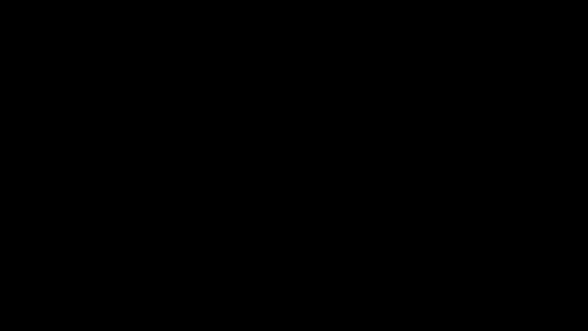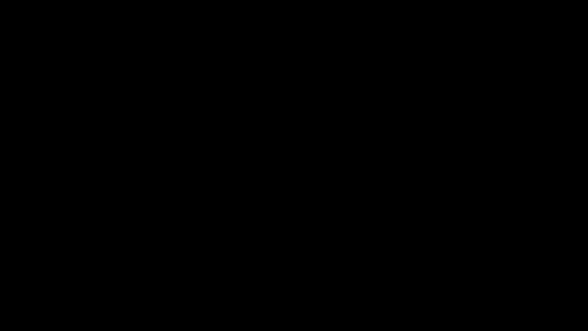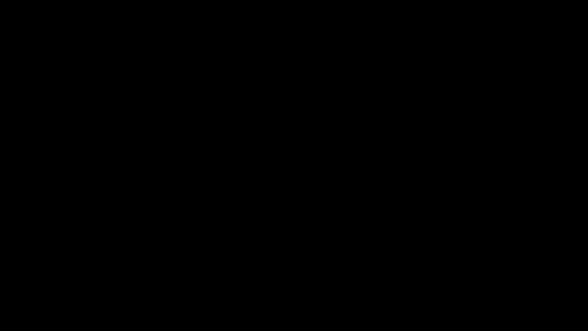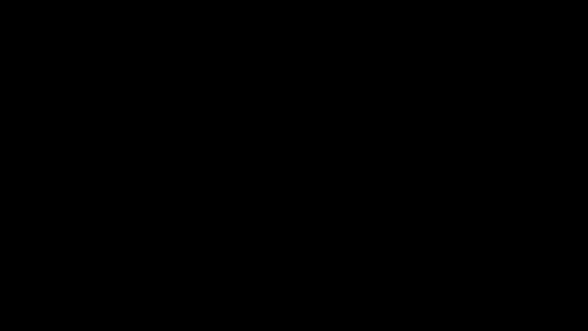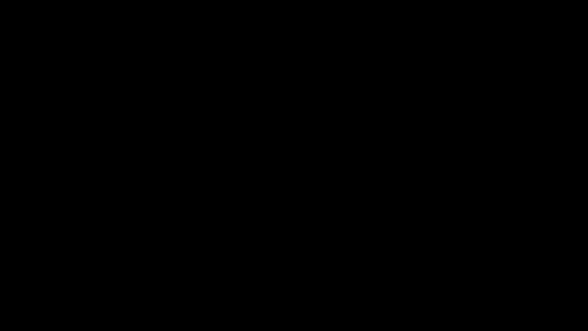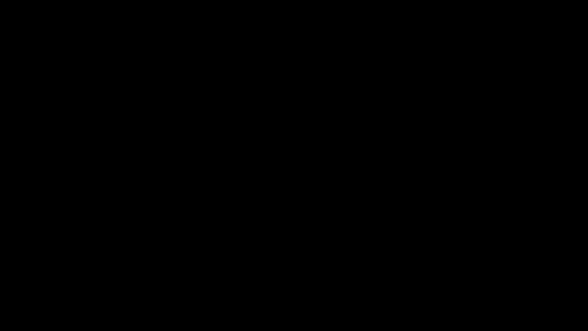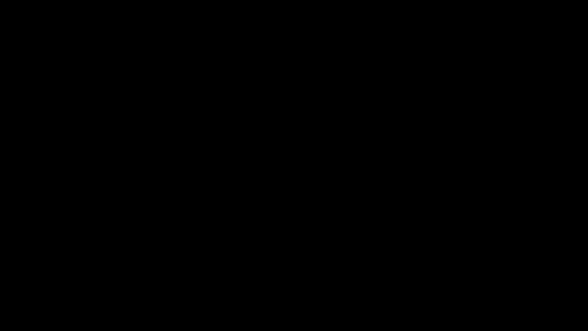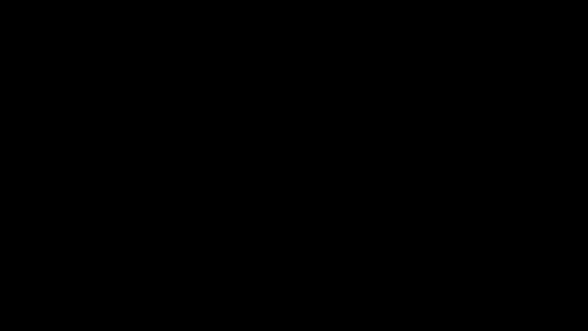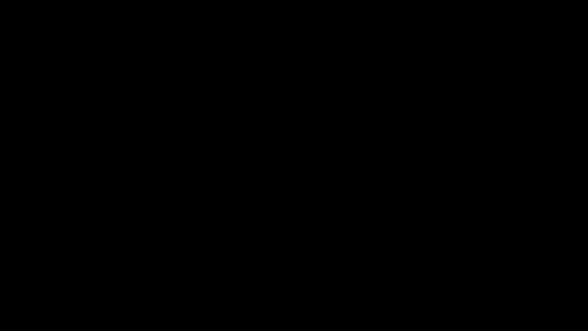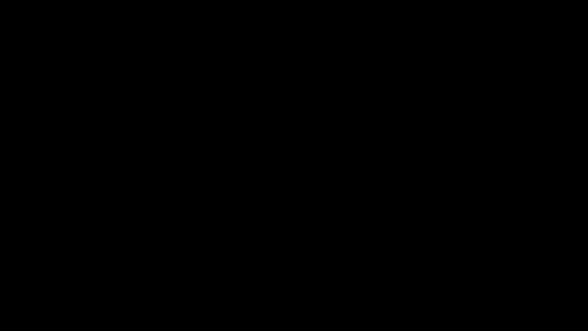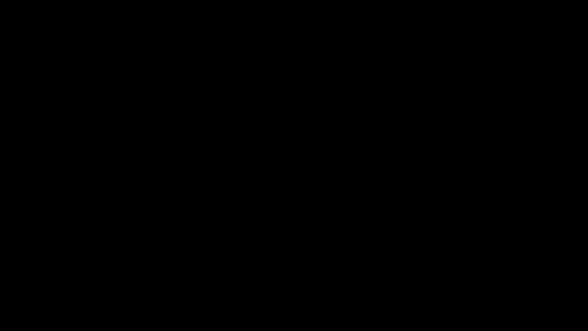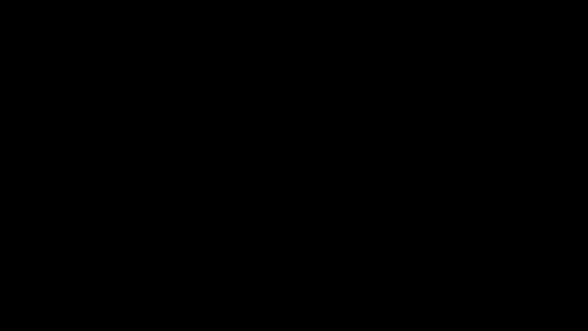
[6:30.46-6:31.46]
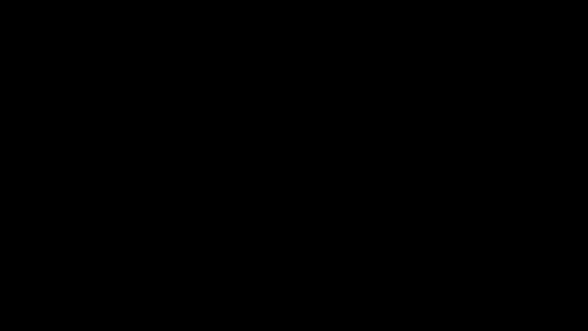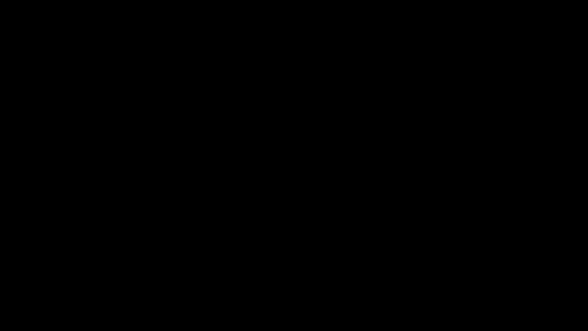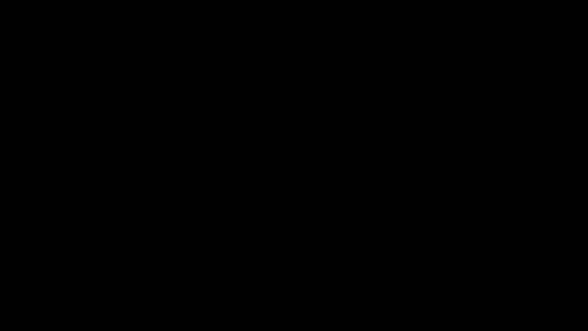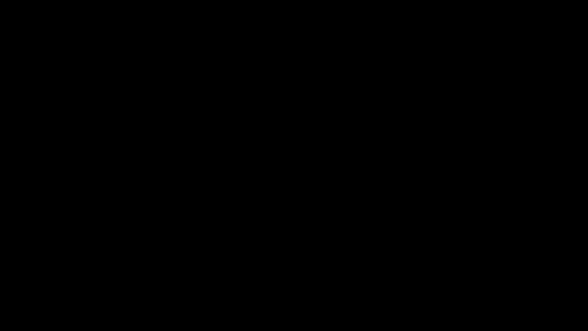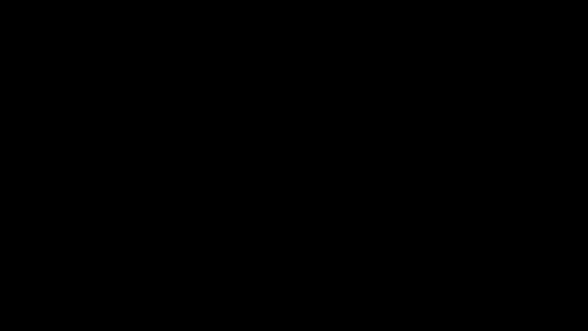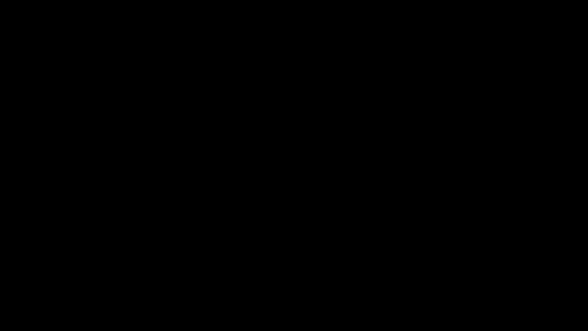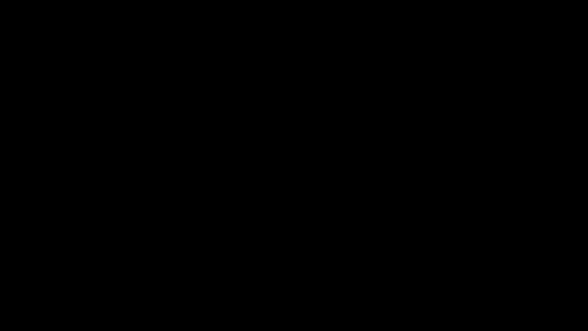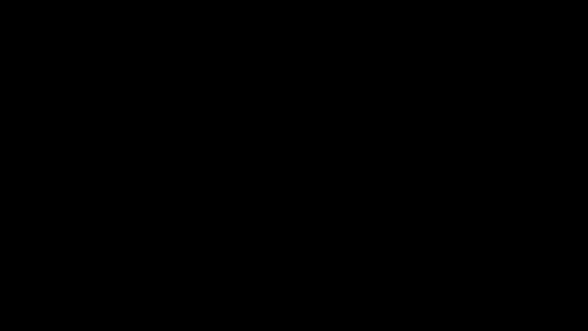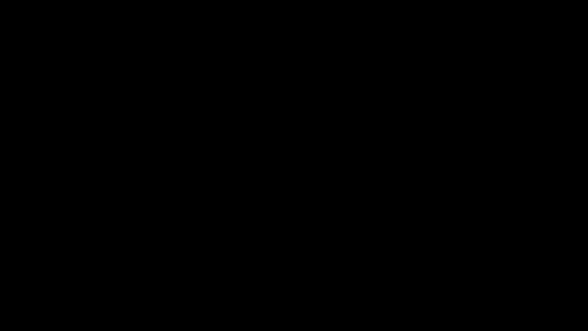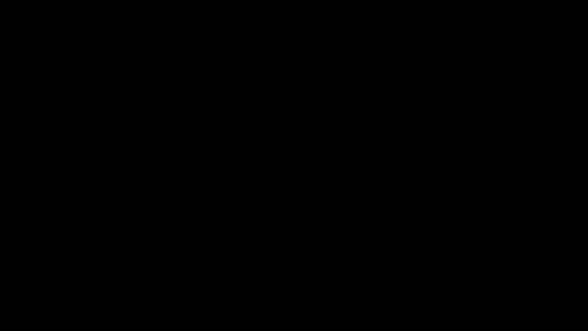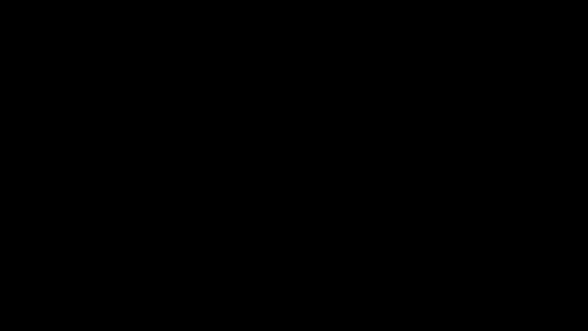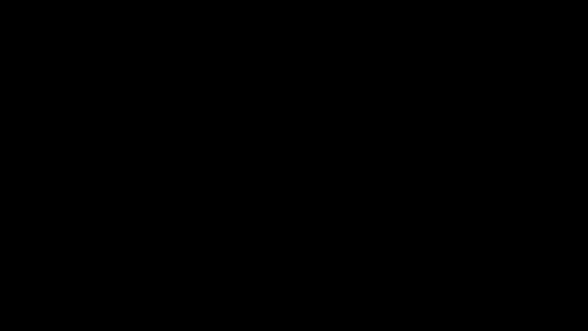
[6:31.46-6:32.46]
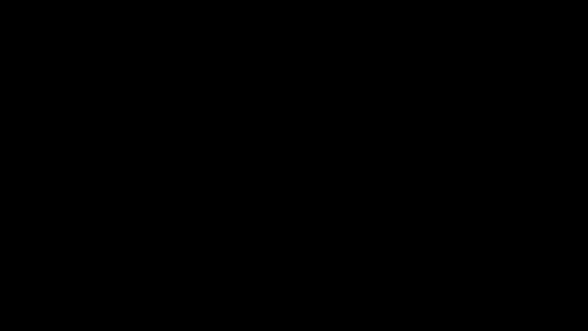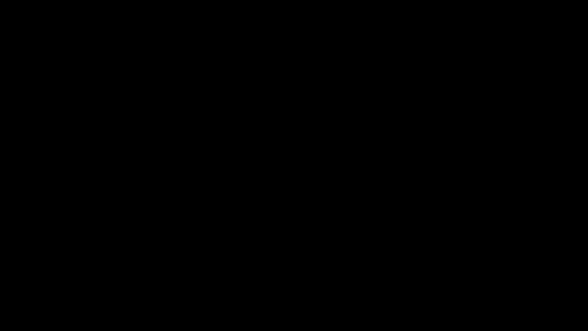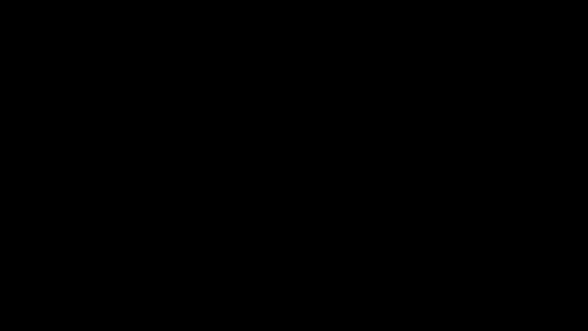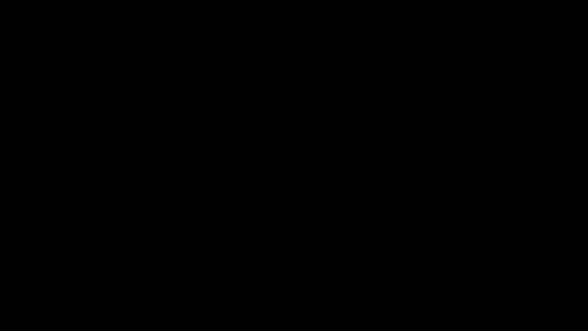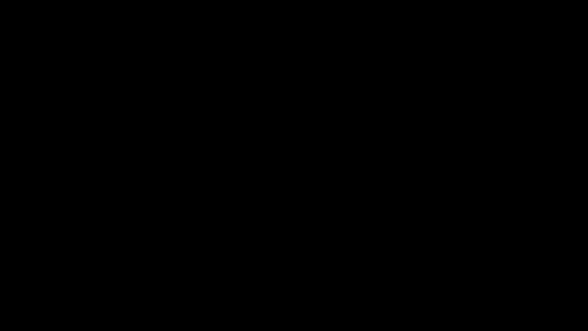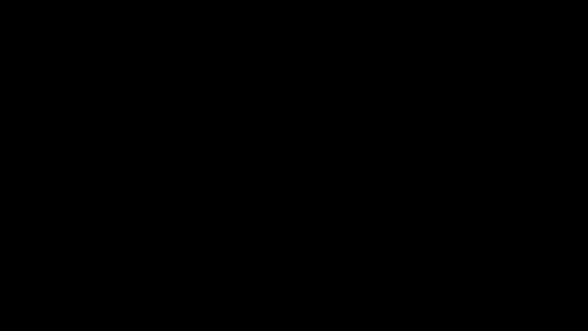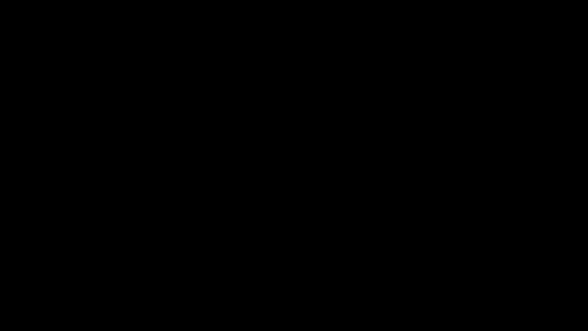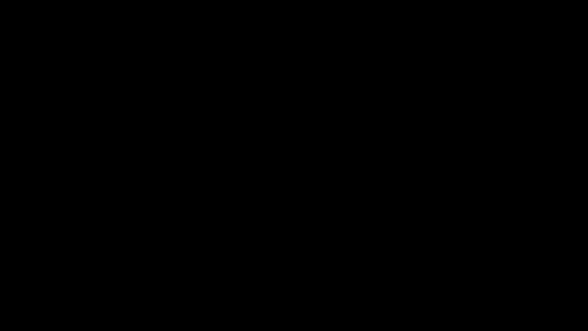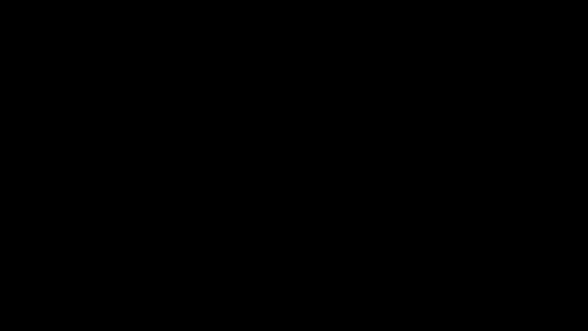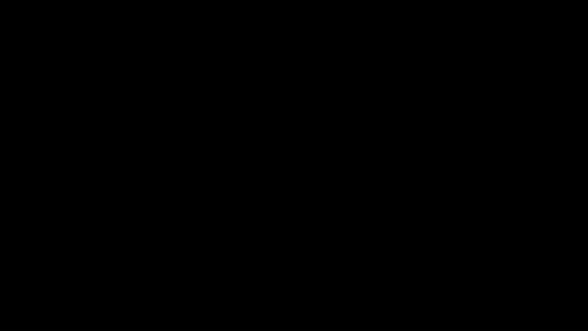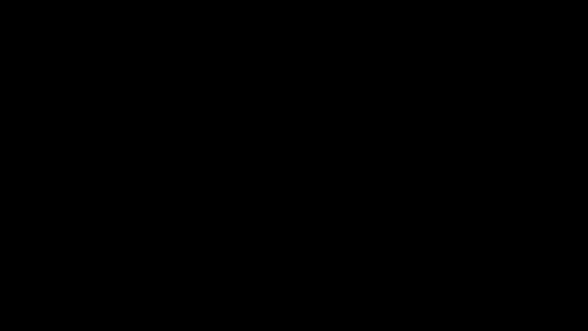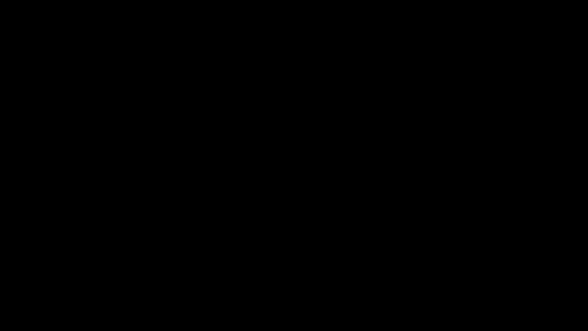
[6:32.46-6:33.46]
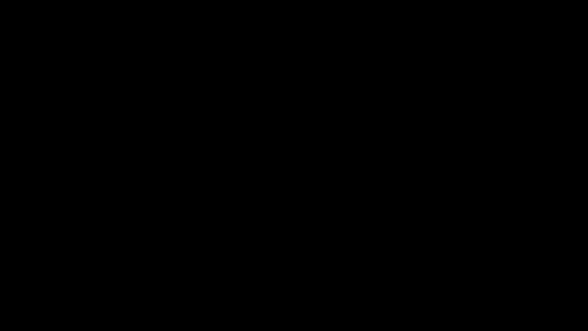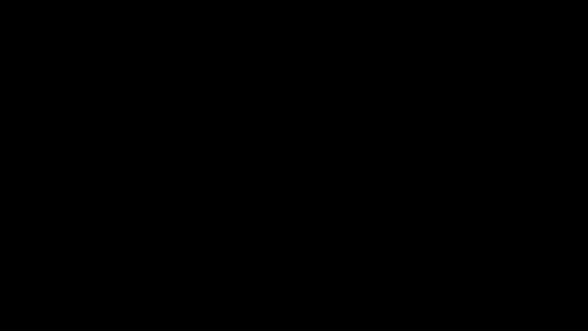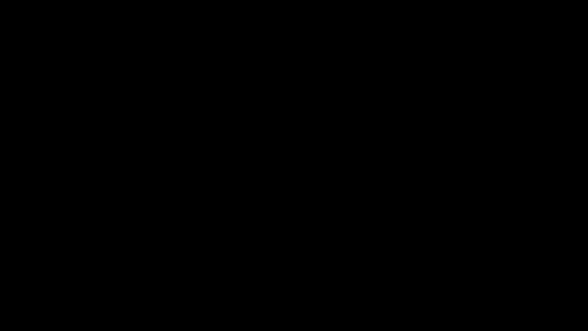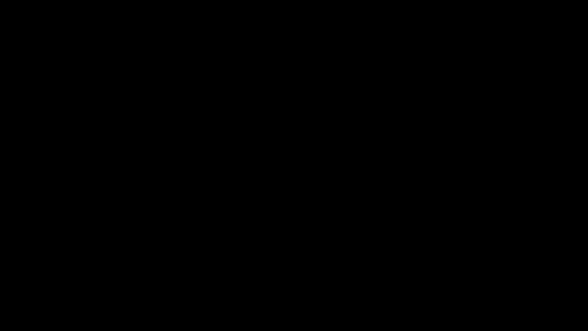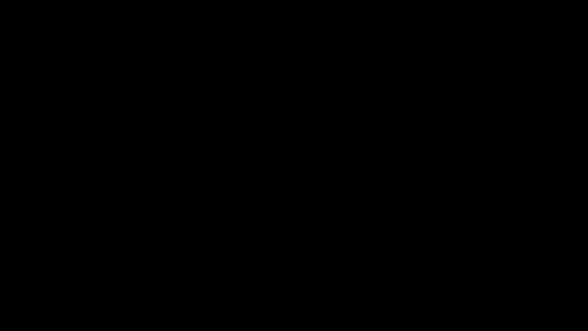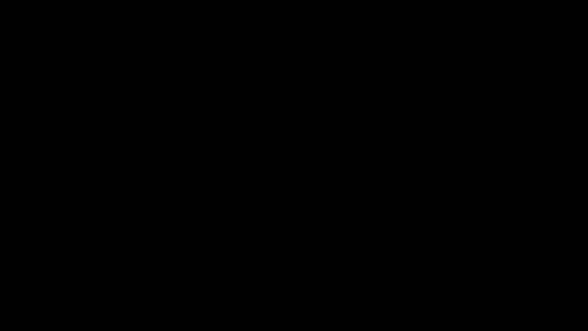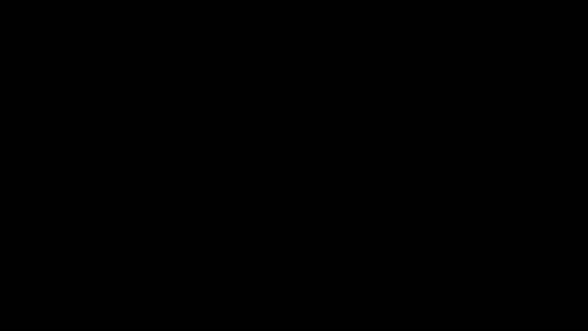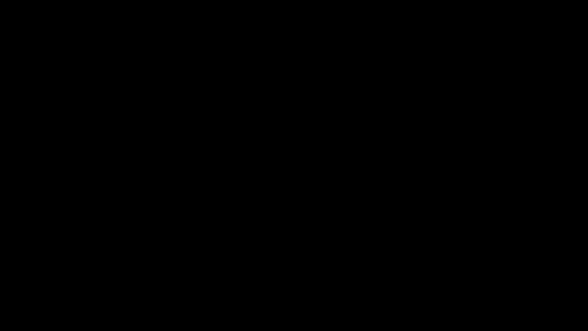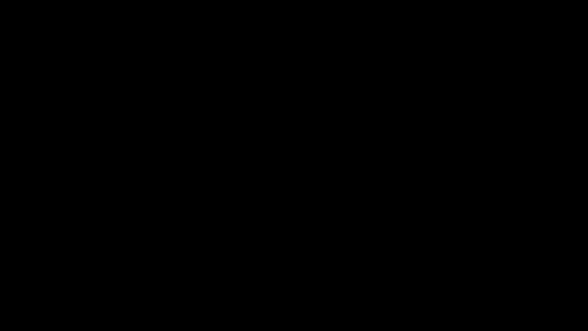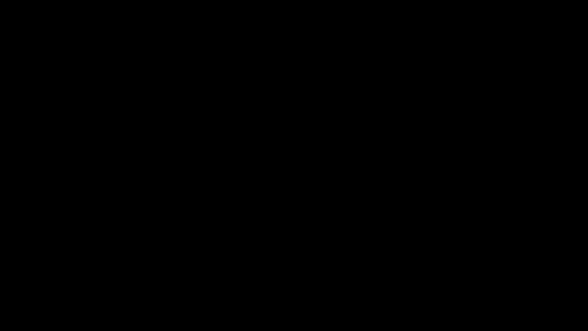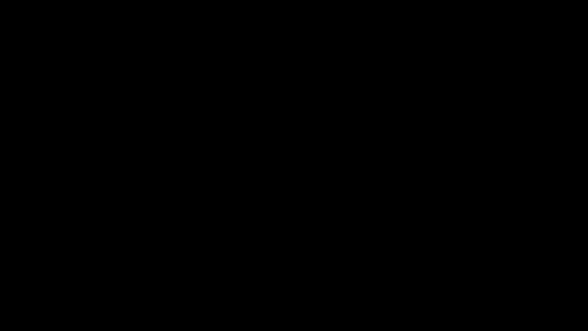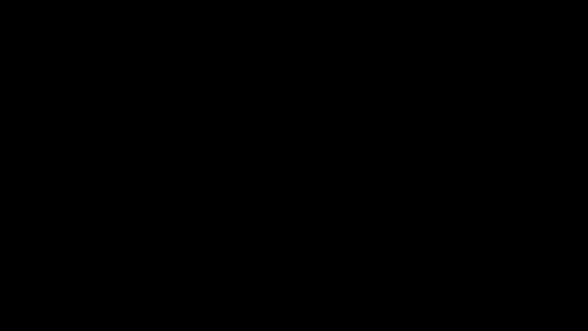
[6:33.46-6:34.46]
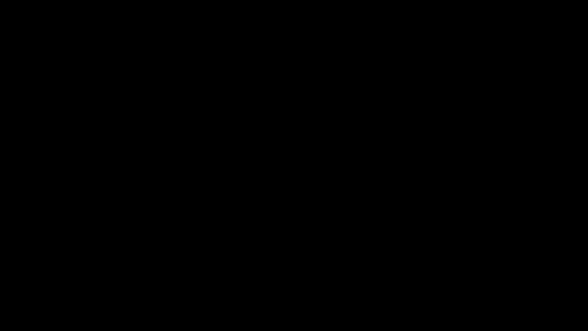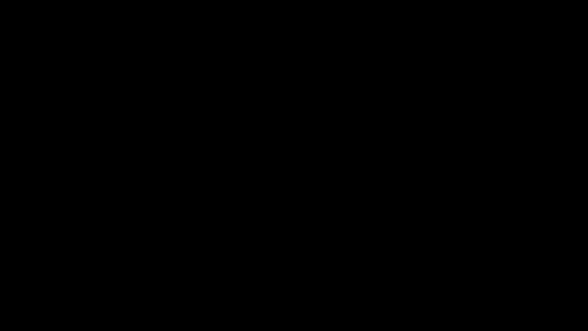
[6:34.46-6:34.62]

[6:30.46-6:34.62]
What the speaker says: (no speaker visible)